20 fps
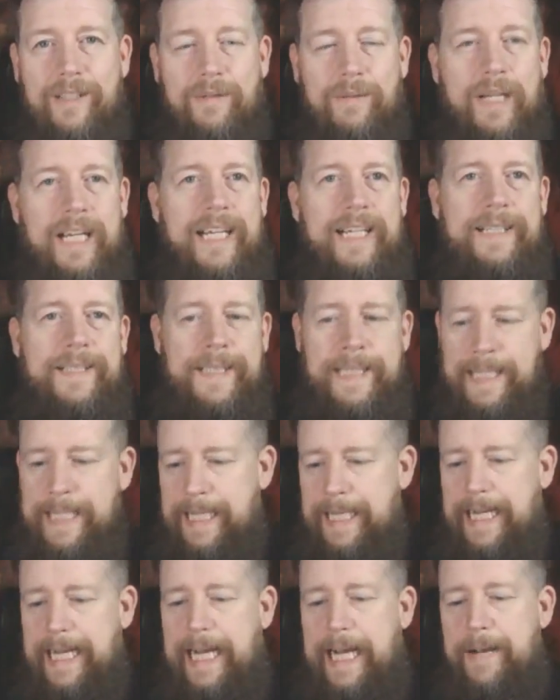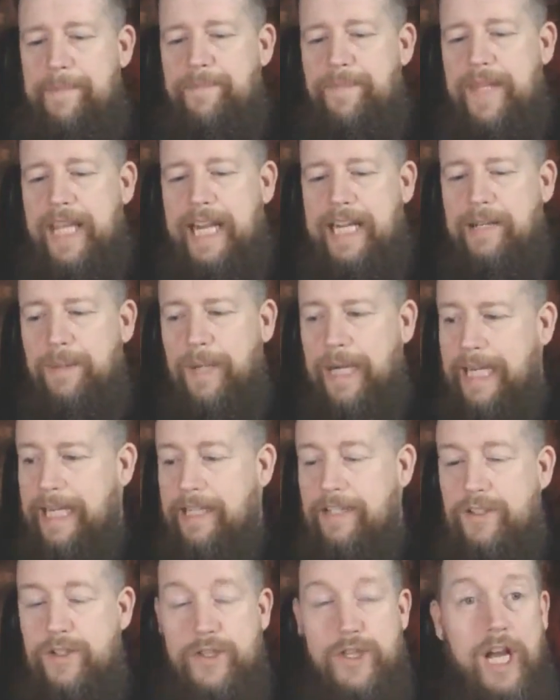huh?
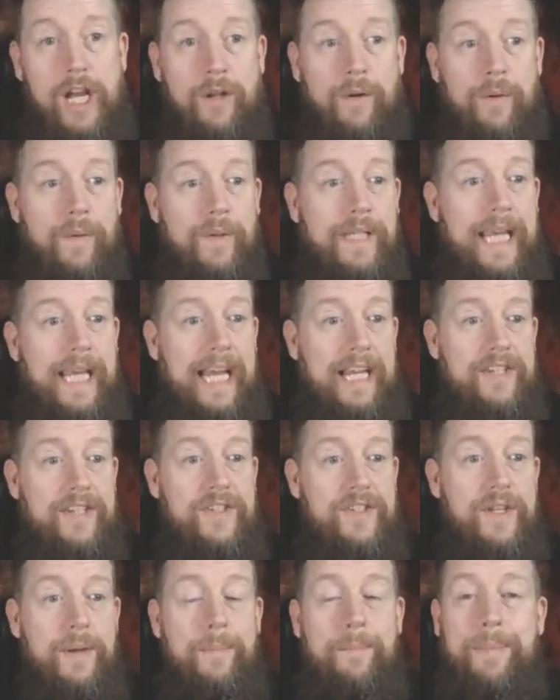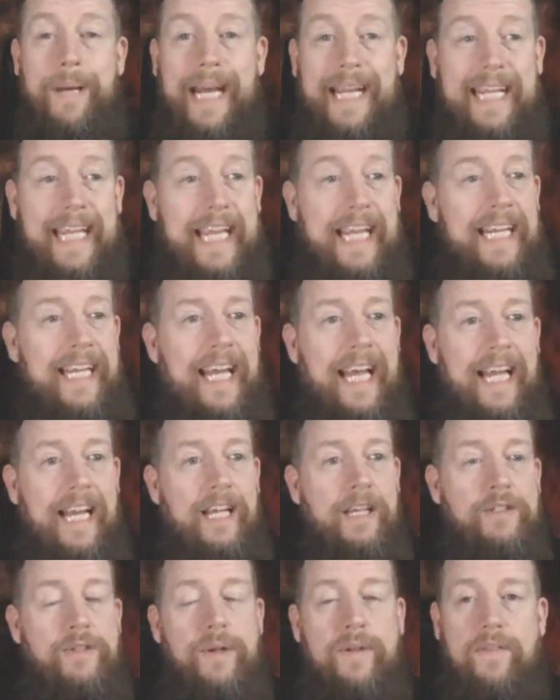Anyway, so yes, back in.
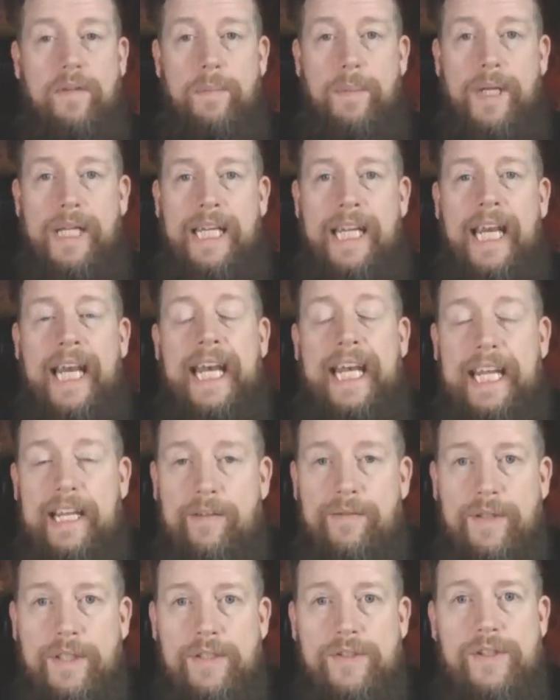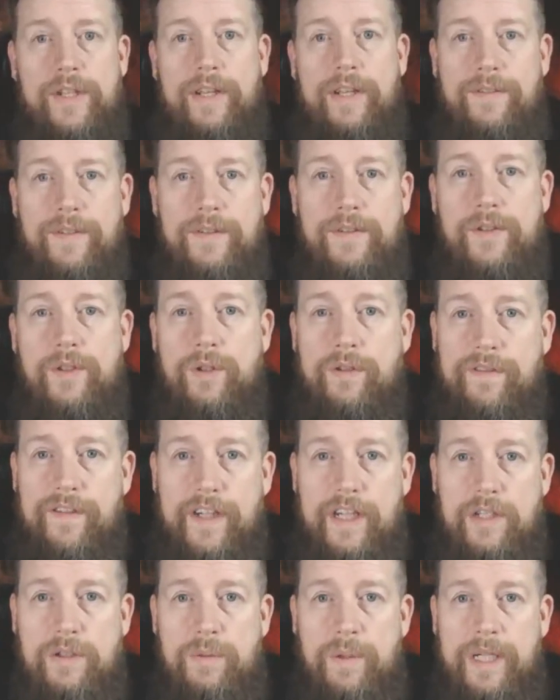Hello to everybody. If this is your
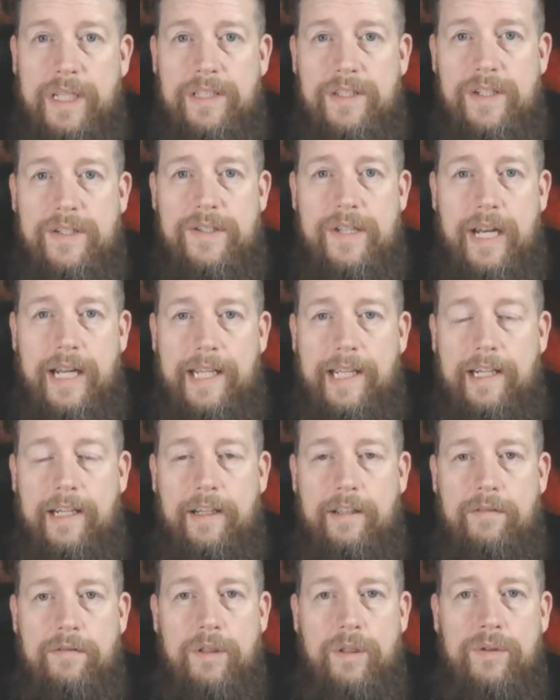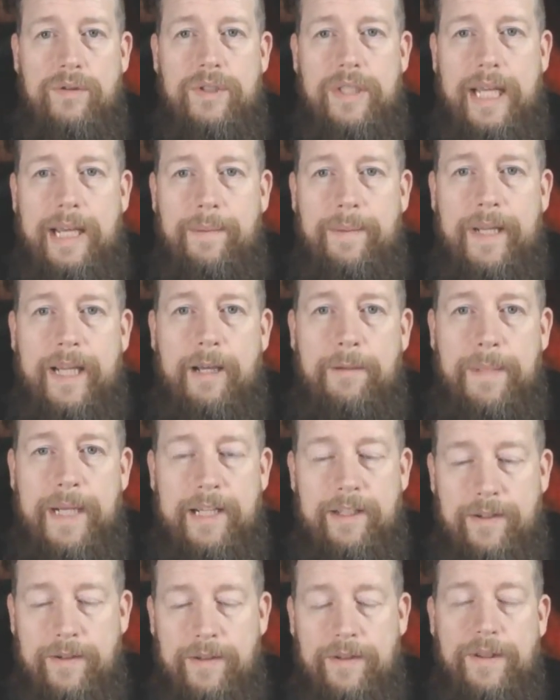first one, just to let you know the rules and how we go
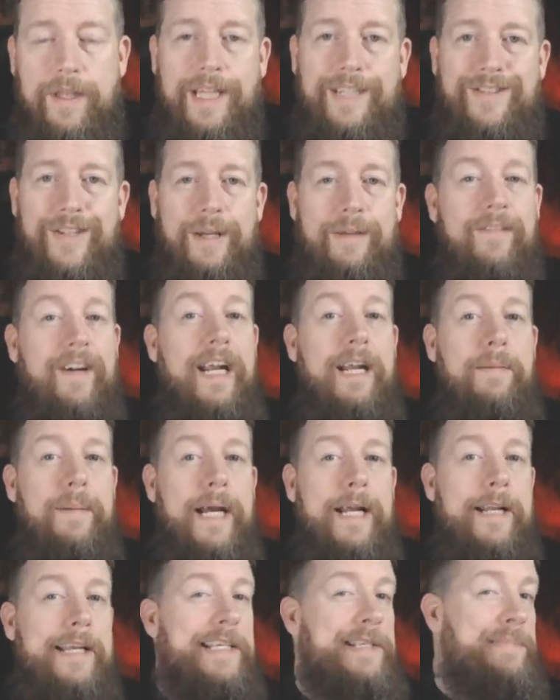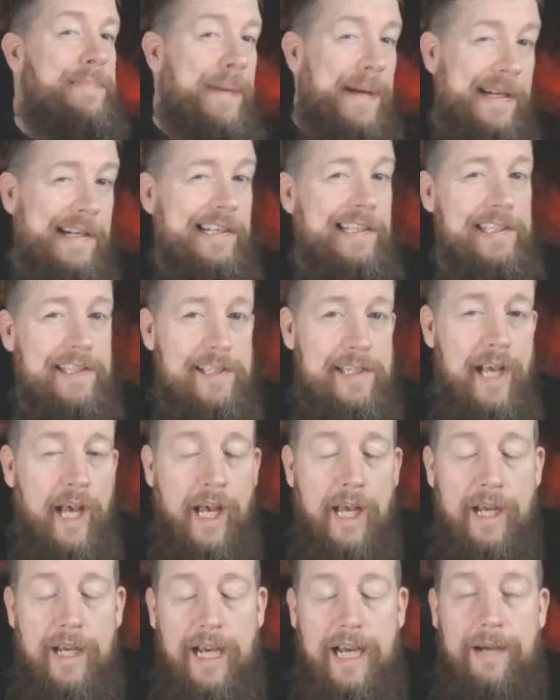about doing things here around about these
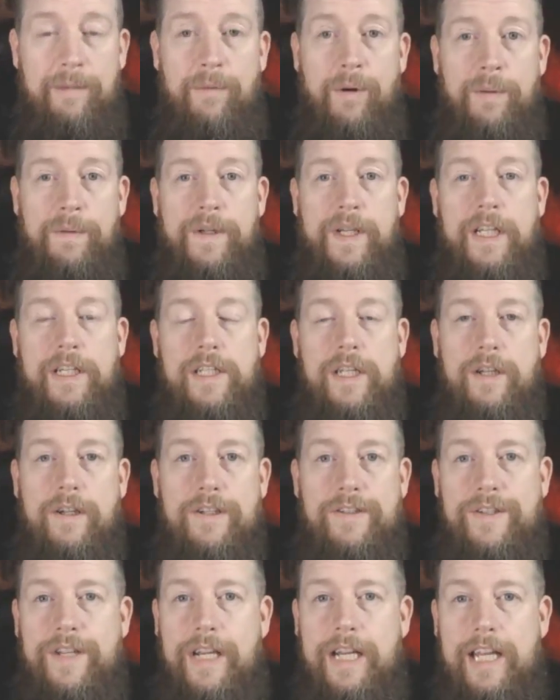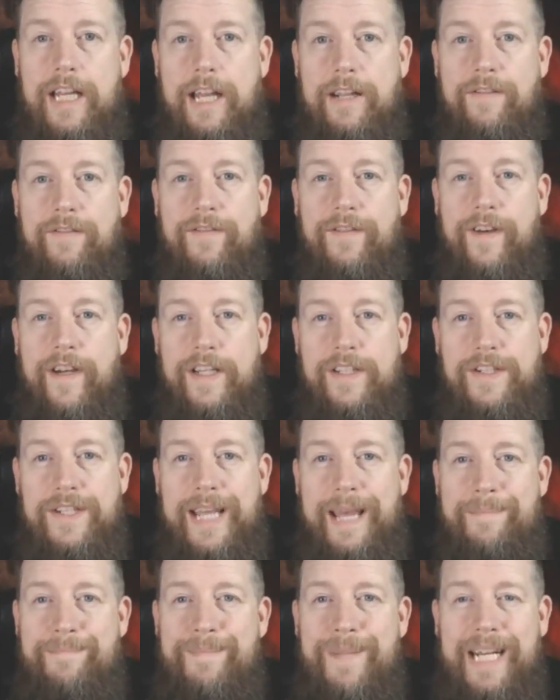parts. What we're going to do is going to have the first
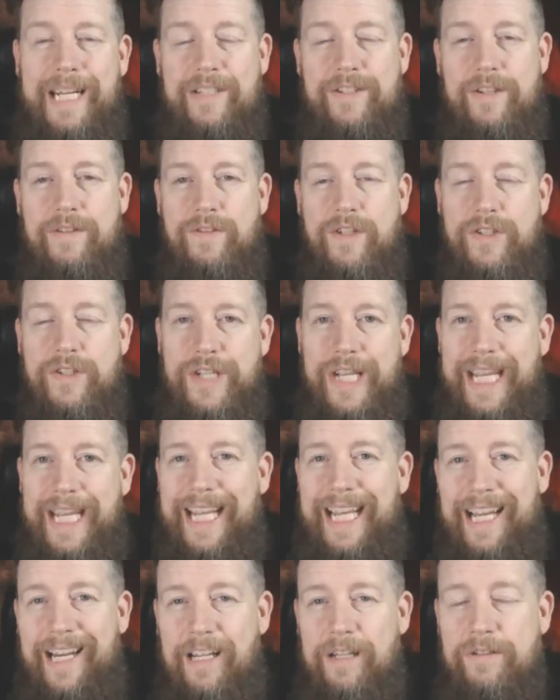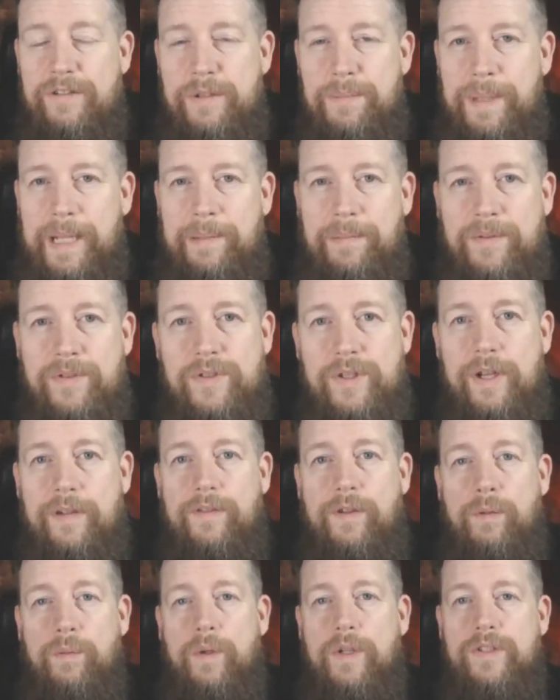10 minutes of just saying hello to people. So
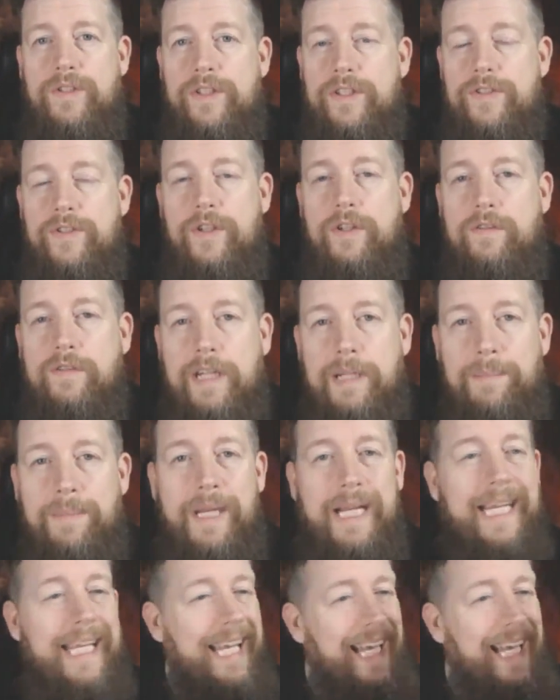if you're watching this on replay,